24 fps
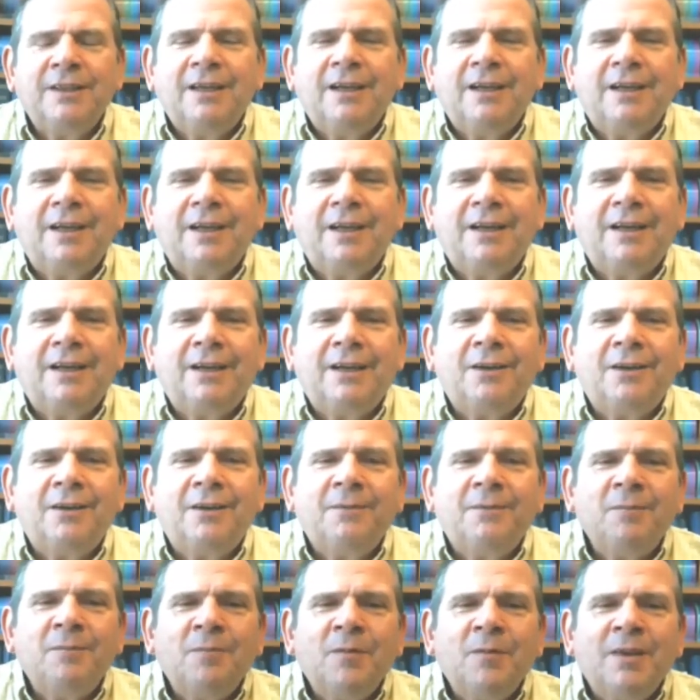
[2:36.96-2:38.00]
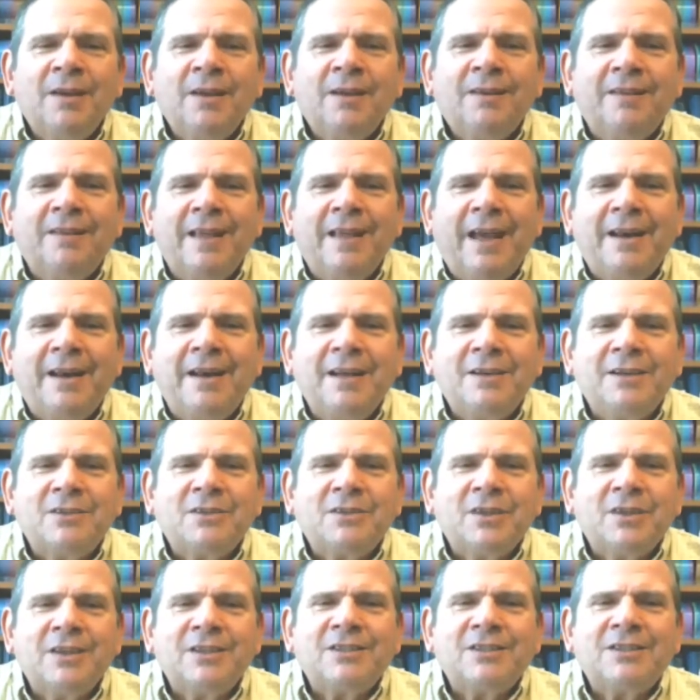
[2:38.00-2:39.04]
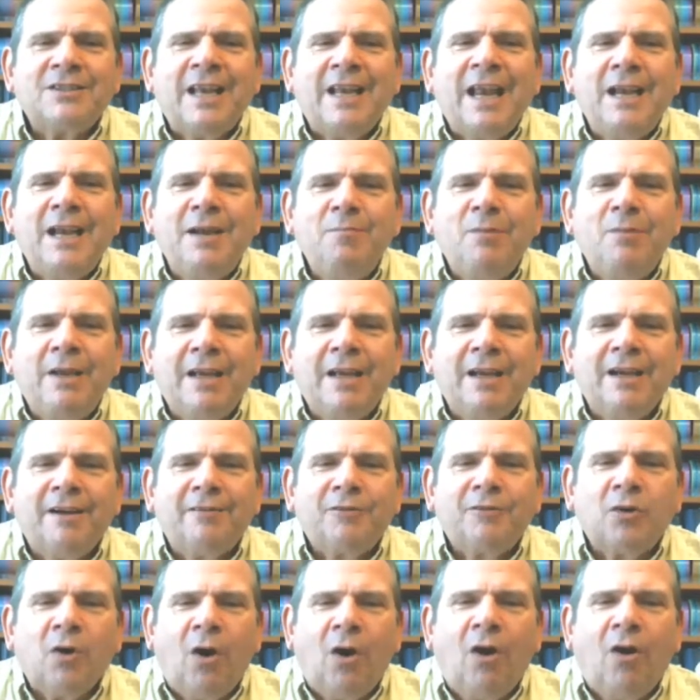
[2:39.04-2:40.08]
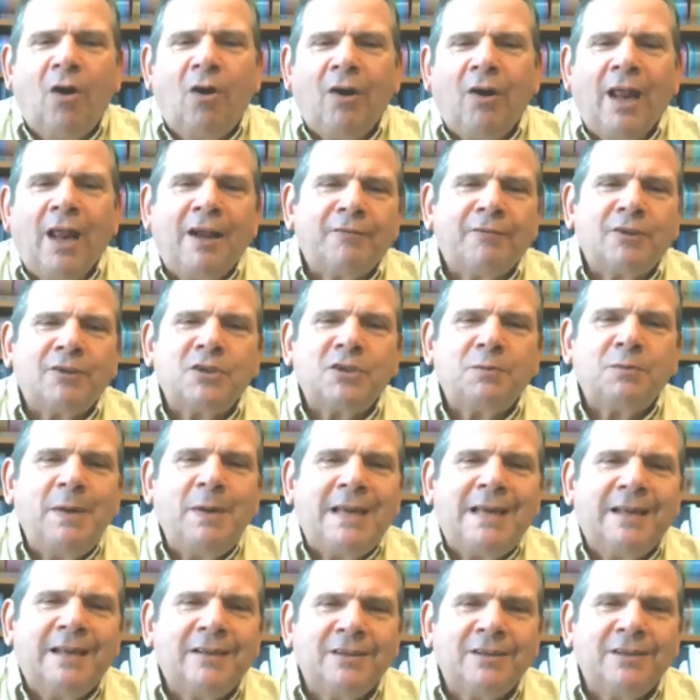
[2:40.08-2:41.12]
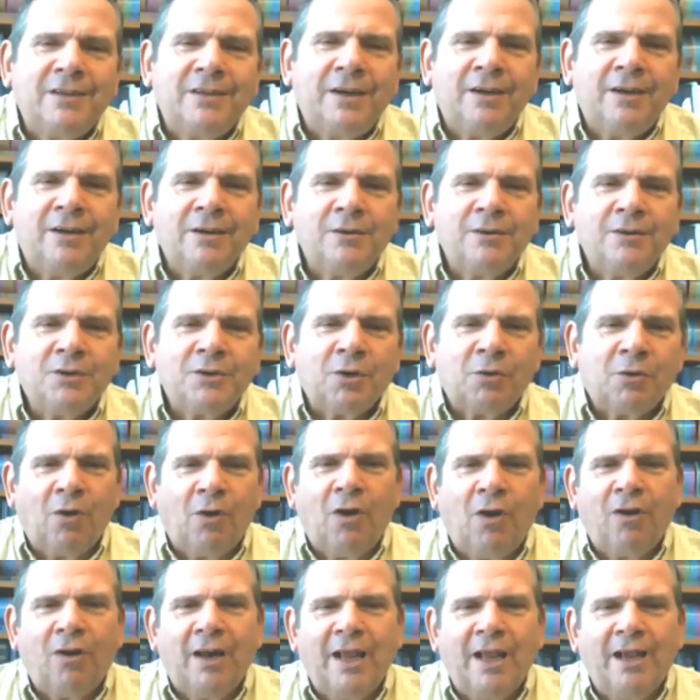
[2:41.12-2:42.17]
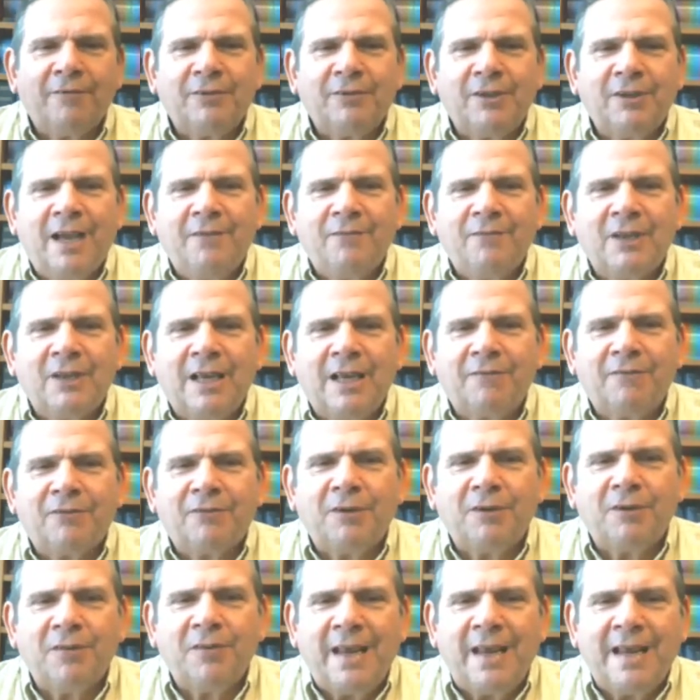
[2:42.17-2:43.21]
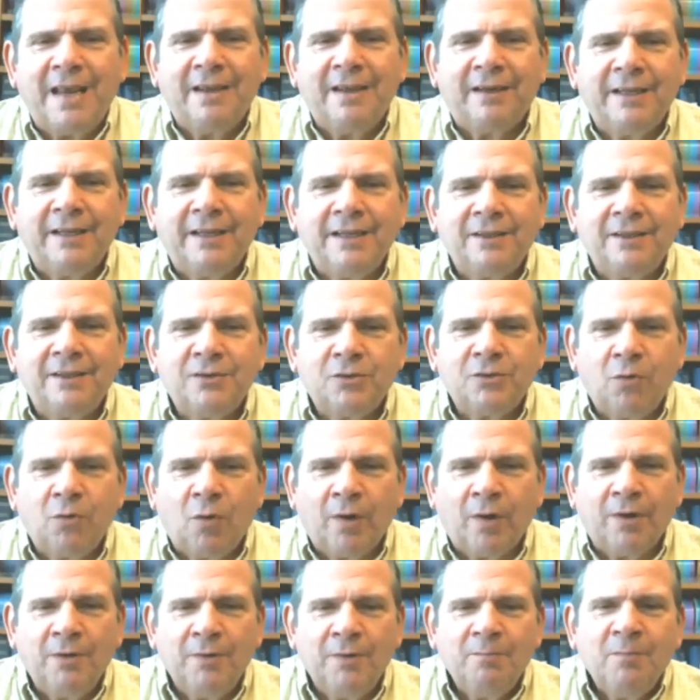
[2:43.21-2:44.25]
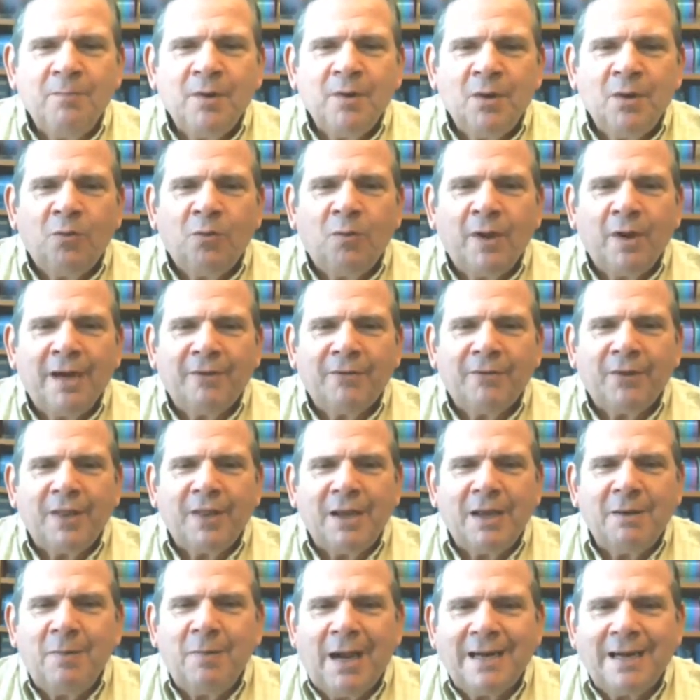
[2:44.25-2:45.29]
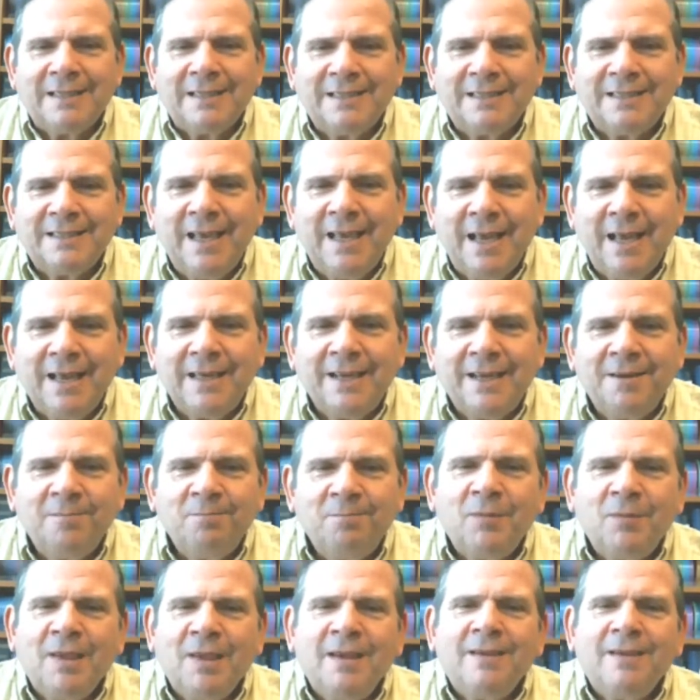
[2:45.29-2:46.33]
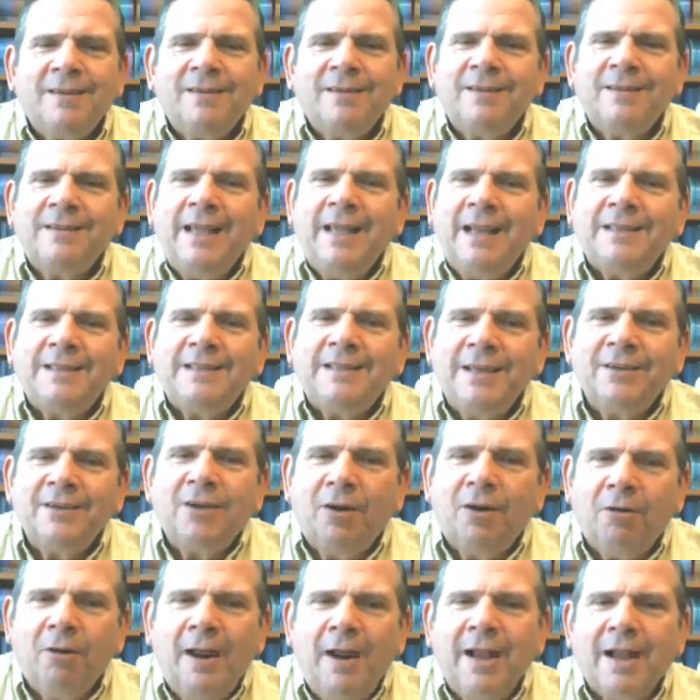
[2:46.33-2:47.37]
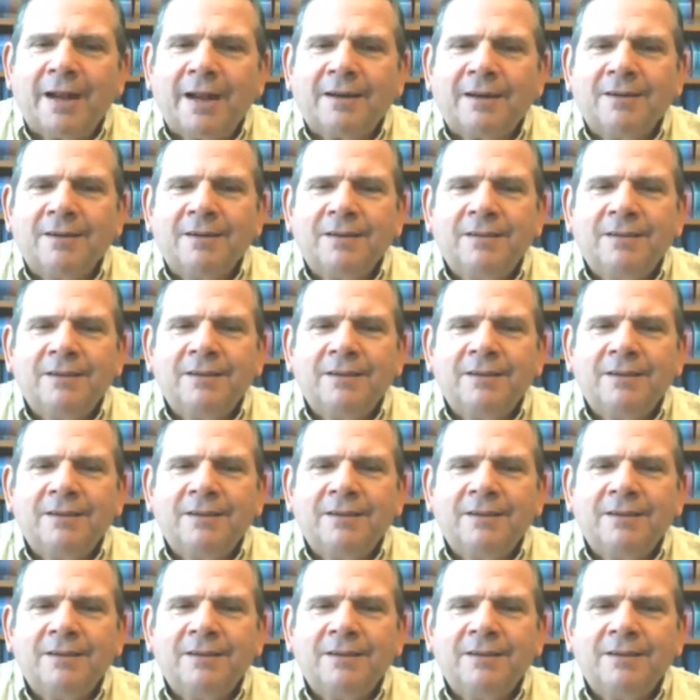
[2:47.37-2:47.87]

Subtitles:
that is the same gift, all have to speak in tongues or all have to have the gift of healings or whatever they might say, that's incorrect.